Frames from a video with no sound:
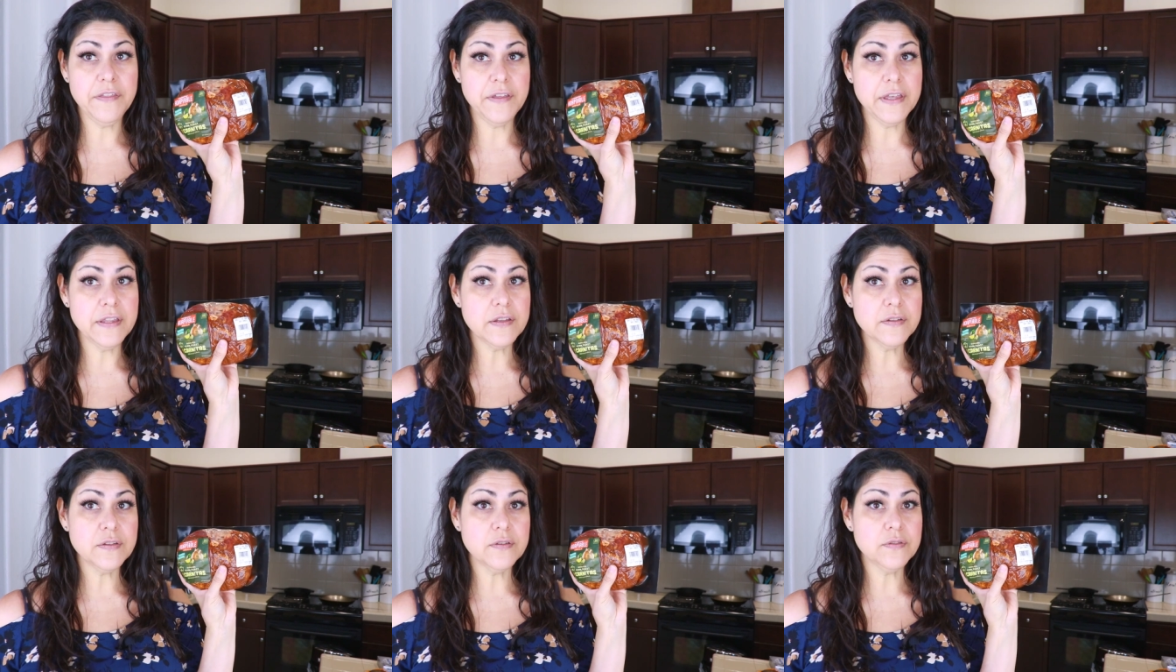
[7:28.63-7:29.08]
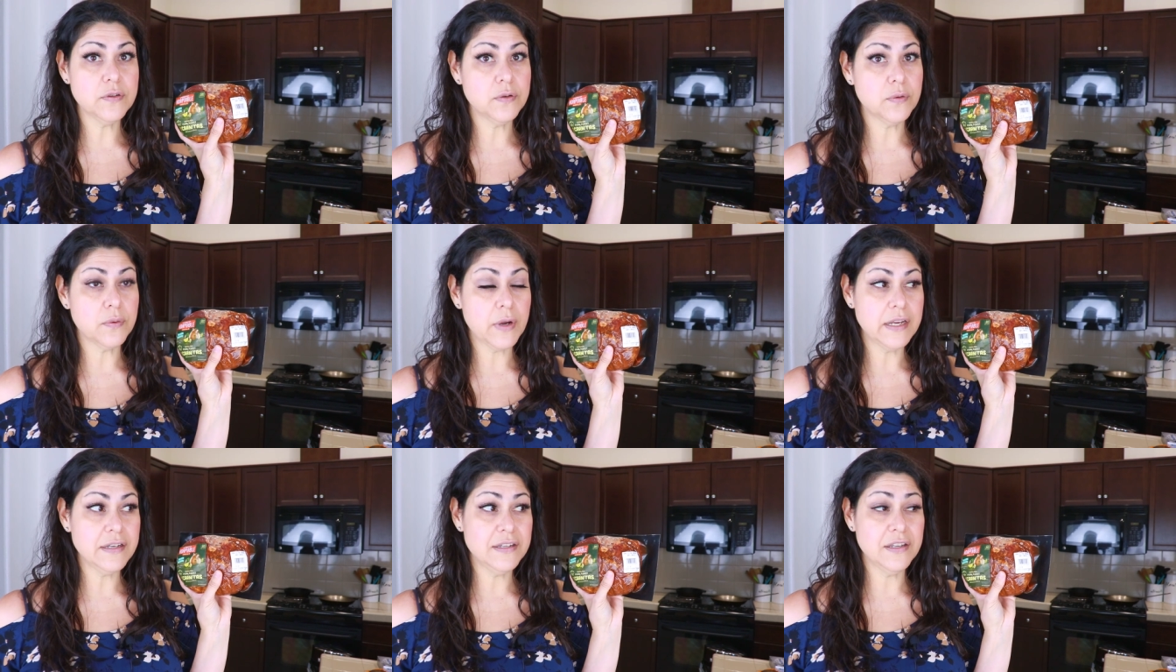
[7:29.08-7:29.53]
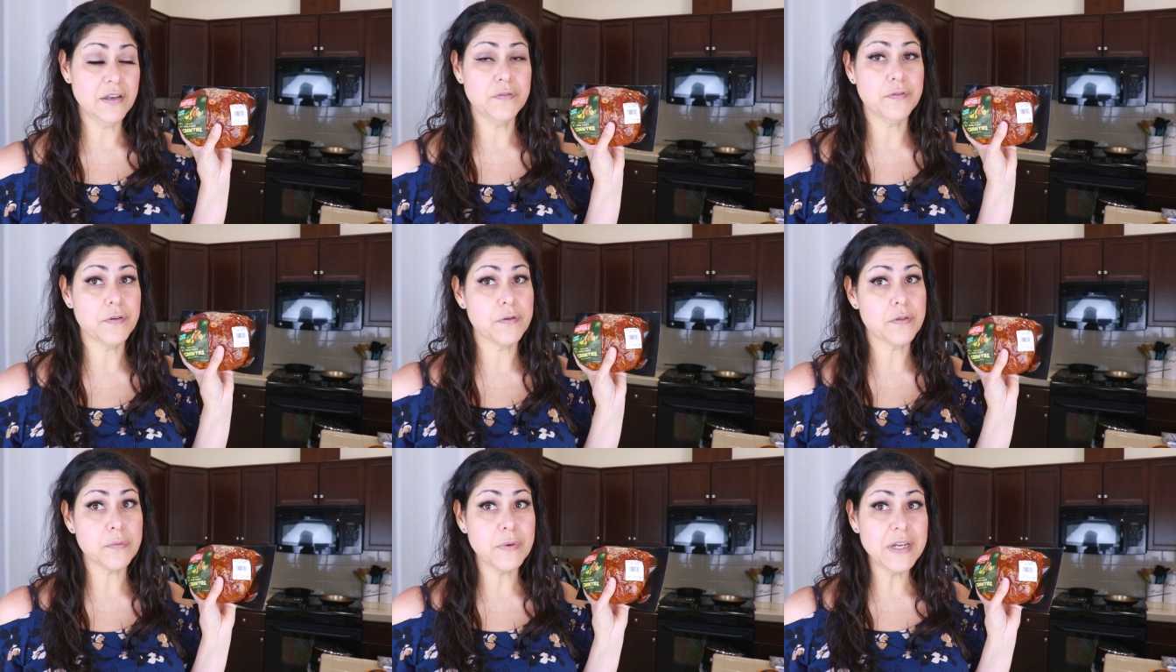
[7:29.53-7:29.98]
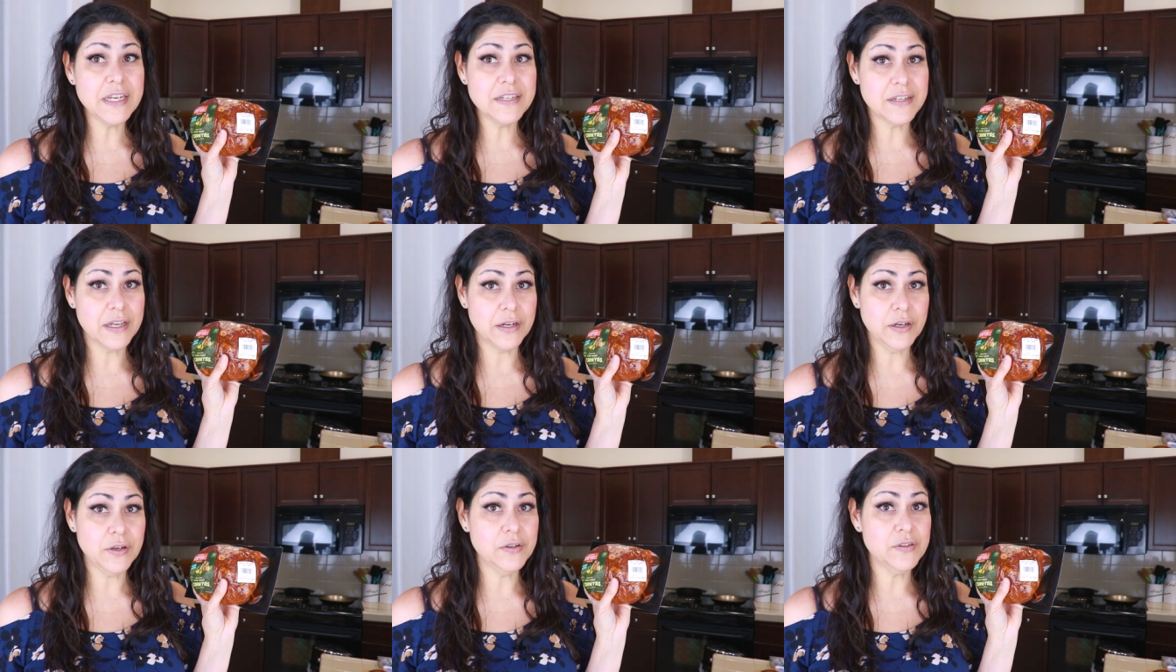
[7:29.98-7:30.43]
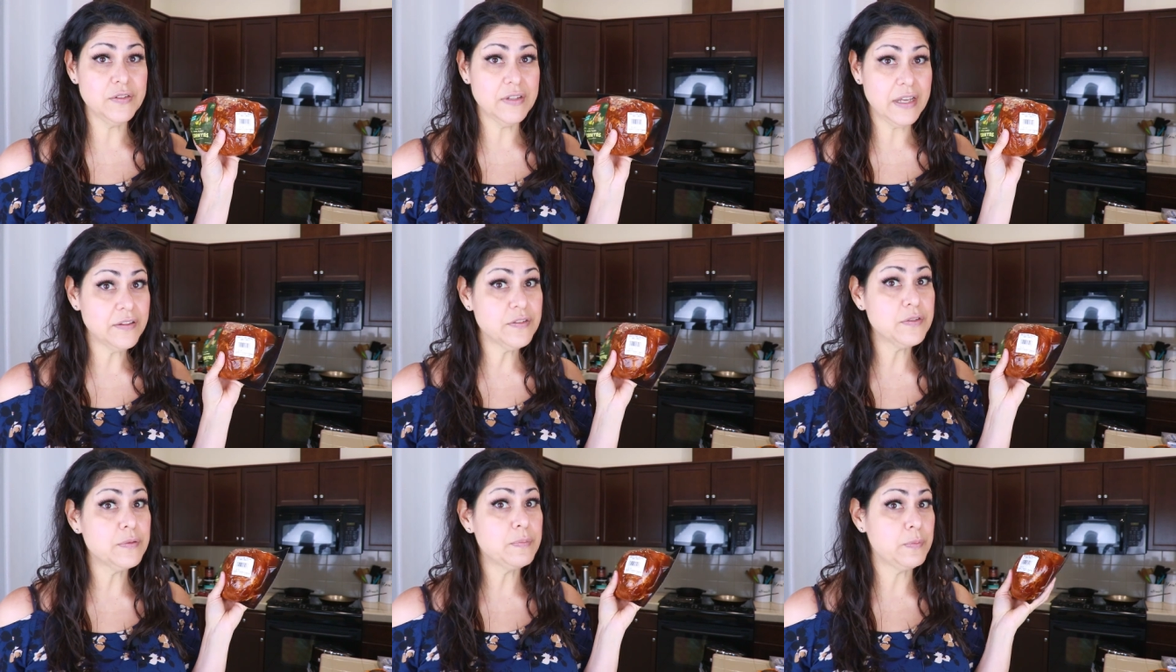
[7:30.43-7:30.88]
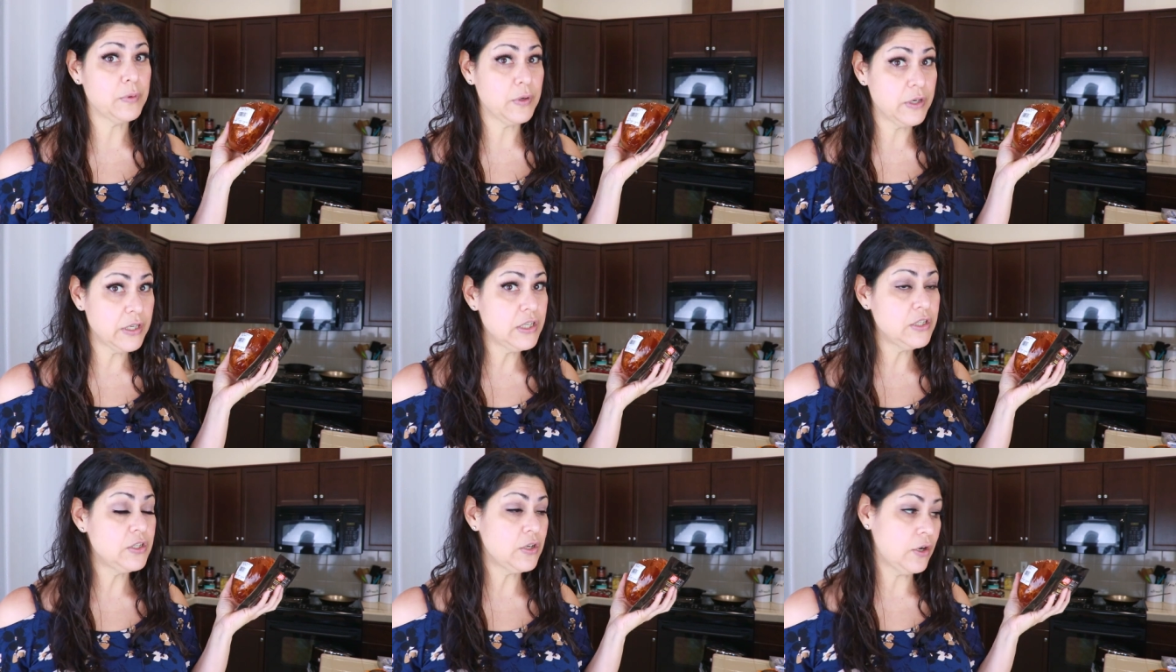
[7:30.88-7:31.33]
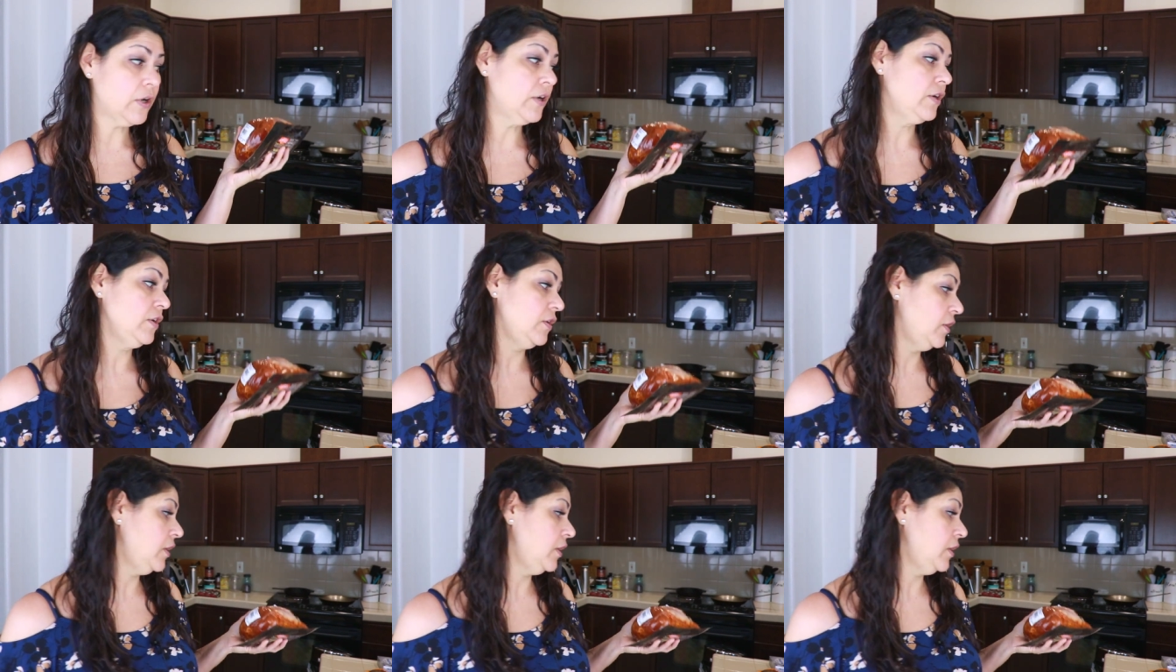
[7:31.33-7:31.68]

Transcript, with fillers: think this is a great deal for three dinners. That's pretty darn